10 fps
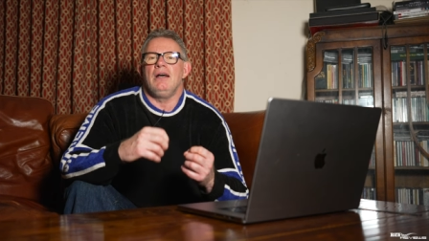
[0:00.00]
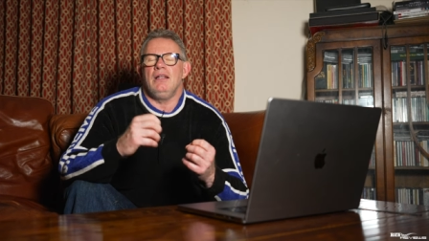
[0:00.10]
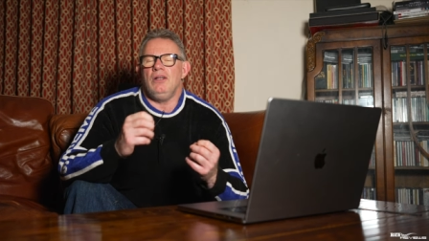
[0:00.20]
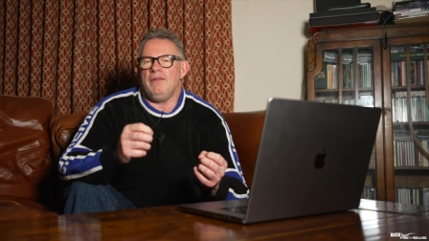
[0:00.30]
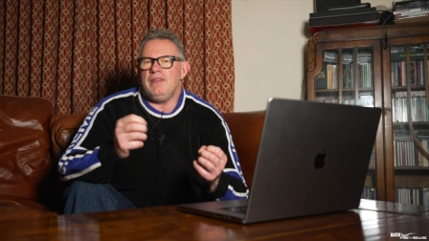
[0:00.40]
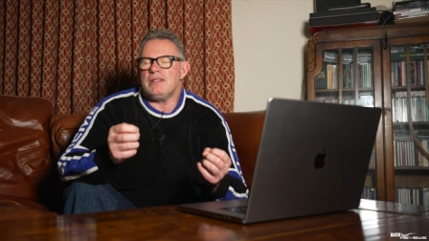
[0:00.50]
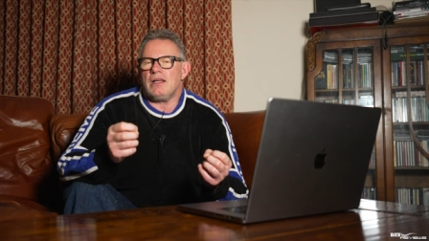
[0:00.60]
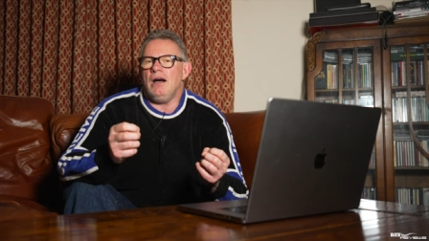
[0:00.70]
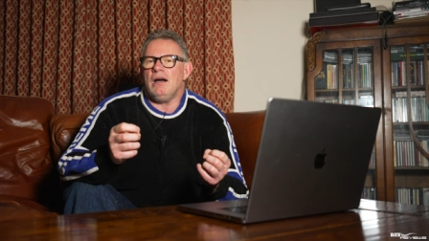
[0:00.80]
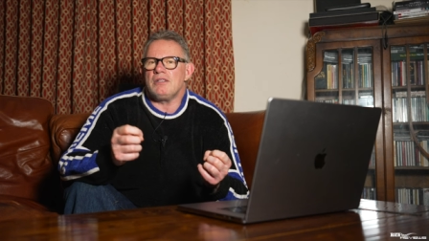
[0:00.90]
a lot of these
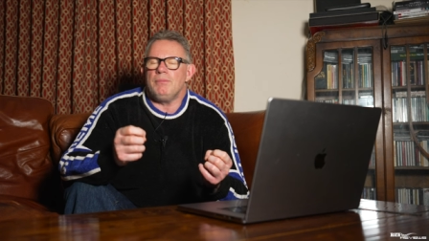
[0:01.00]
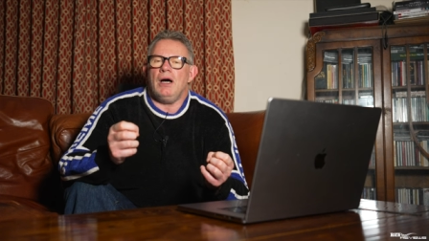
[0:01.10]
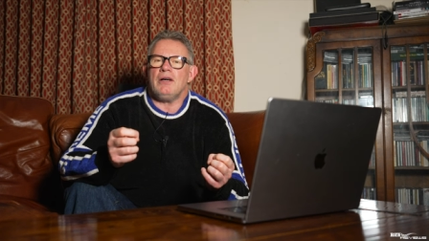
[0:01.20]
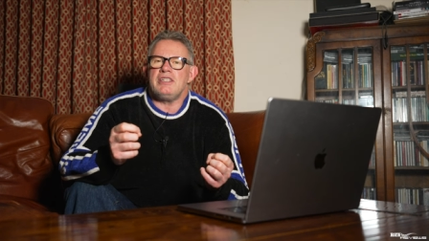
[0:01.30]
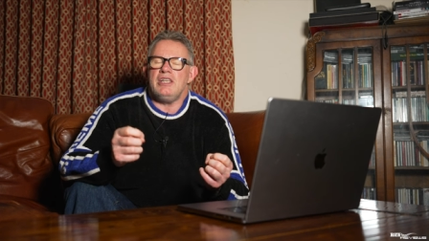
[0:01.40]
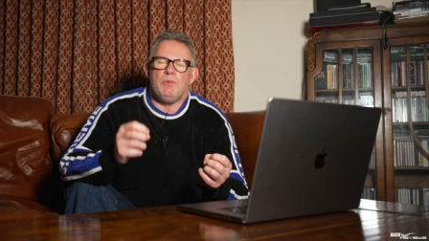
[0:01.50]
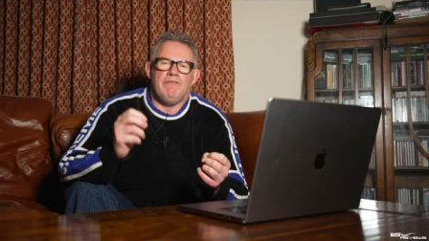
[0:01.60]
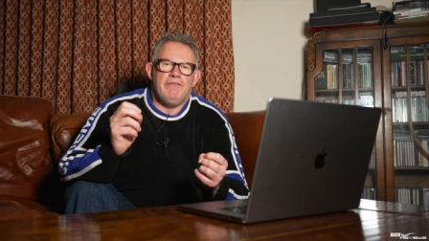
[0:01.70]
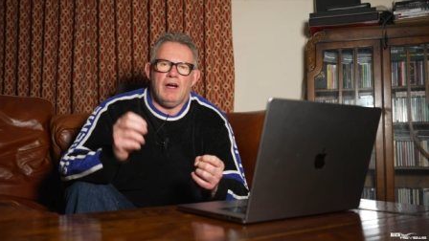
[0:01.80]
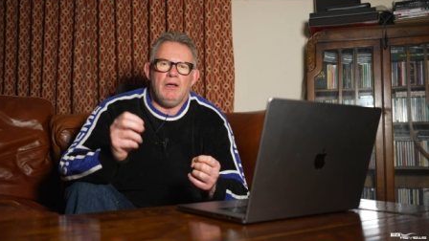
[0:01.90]
cars are marketed
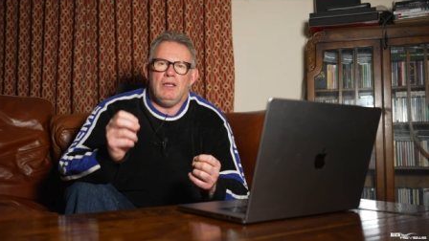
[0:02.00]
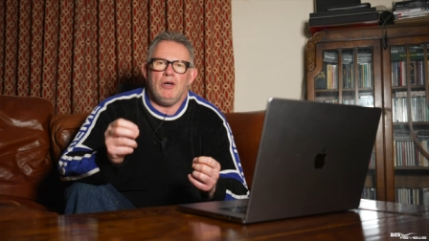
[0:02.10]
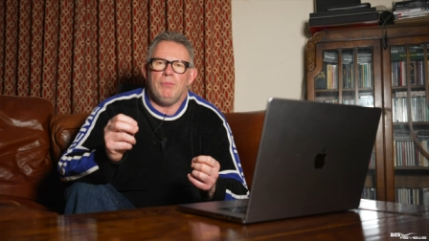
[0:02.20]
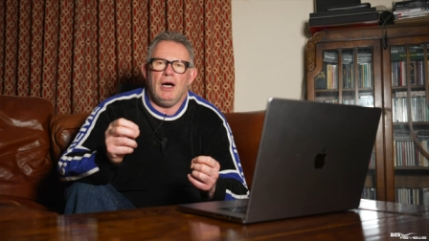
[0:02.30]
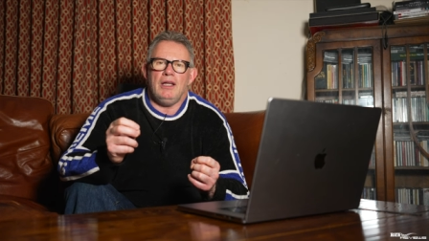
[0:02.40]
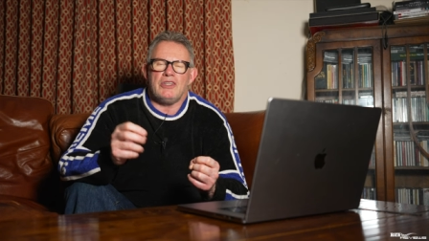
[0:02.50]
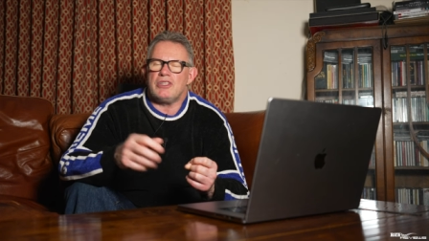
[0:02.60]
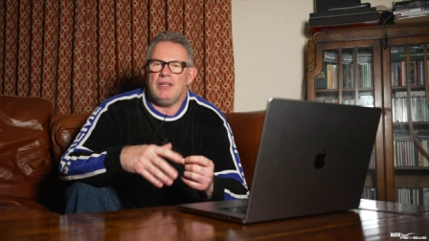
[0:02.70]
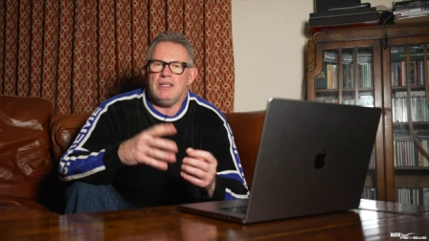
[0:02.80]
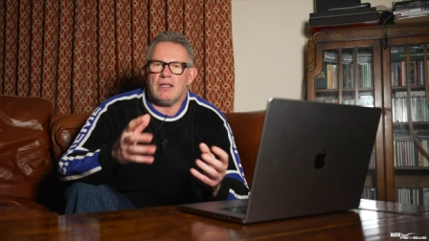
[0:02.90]
with very low mileage
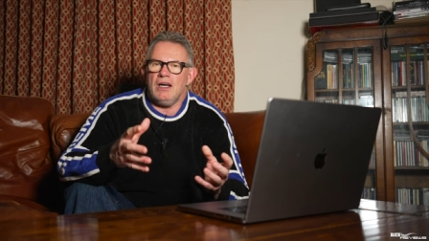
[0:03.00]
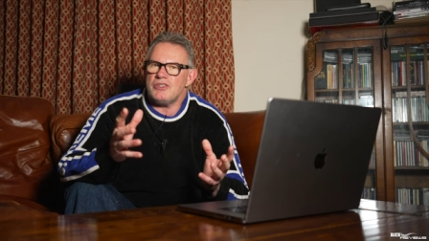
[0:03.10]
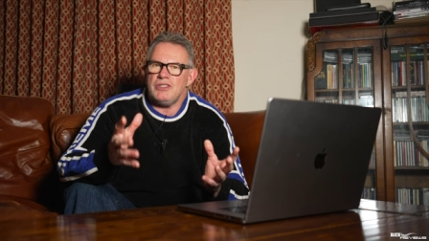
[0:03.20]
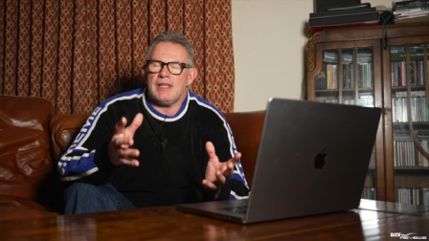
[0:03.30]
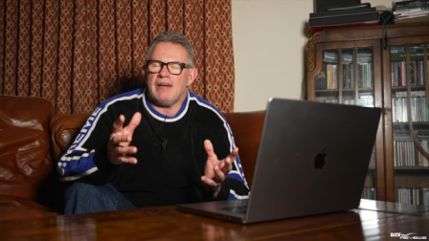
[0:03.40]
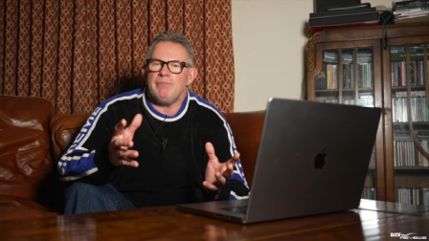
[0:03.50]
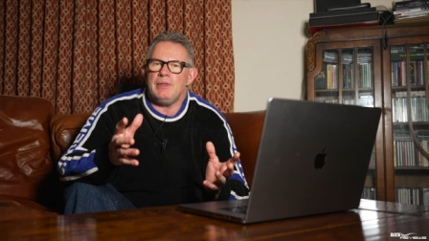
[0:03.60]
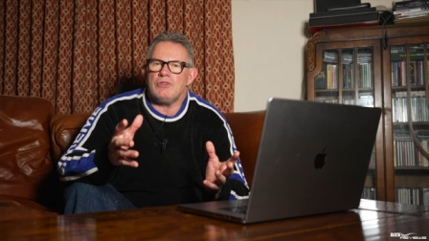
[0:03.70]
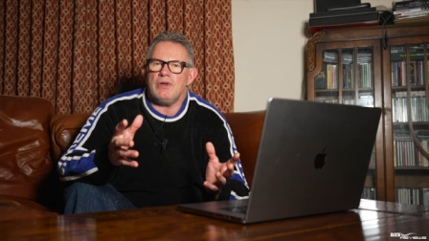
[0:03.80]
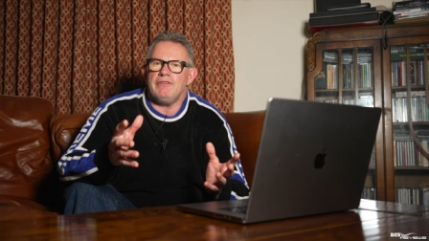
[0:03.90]
so these cars just haven't
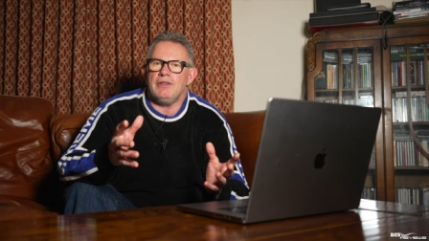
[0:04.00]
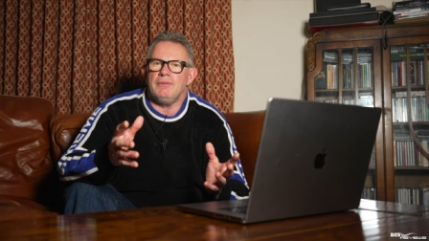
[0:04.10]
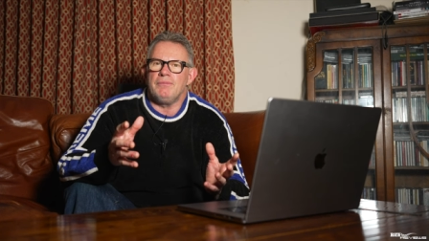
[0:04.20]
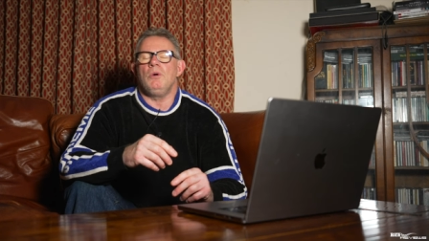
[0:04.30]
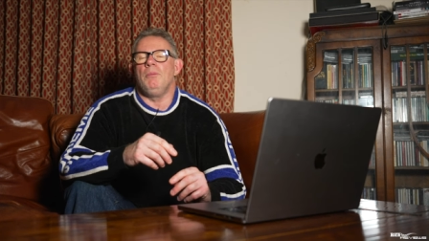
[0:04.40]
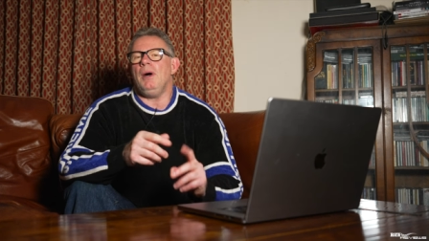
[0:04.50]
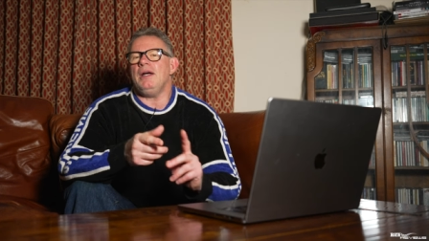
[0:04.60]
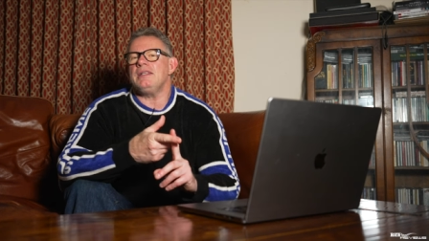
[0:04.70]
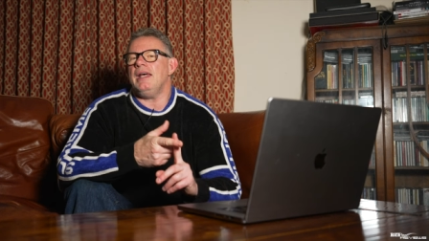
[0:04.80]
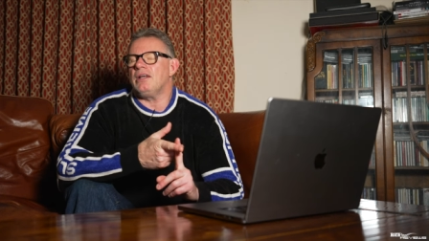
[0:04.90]
been driven well
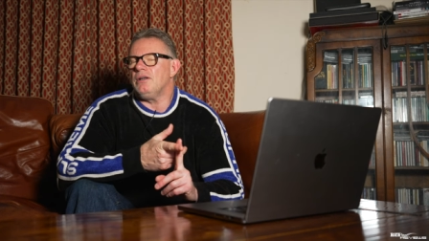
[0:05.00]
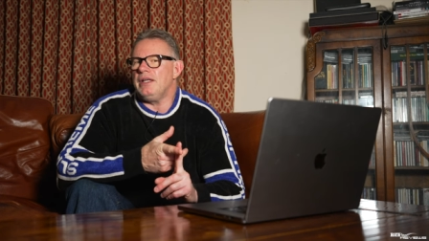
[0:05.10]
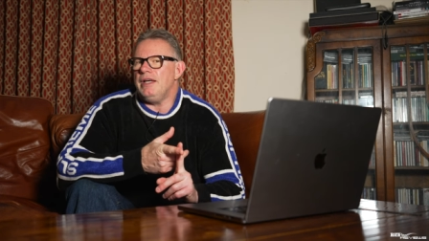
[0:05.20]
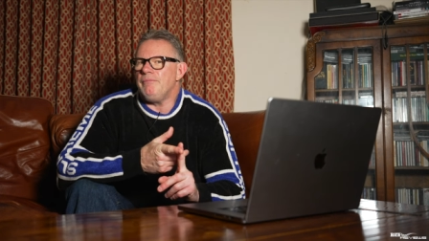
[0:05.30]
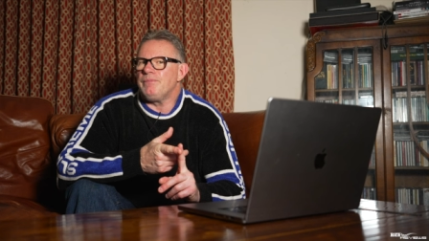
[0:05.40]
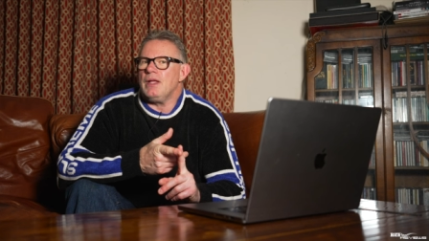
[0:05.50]
my take on it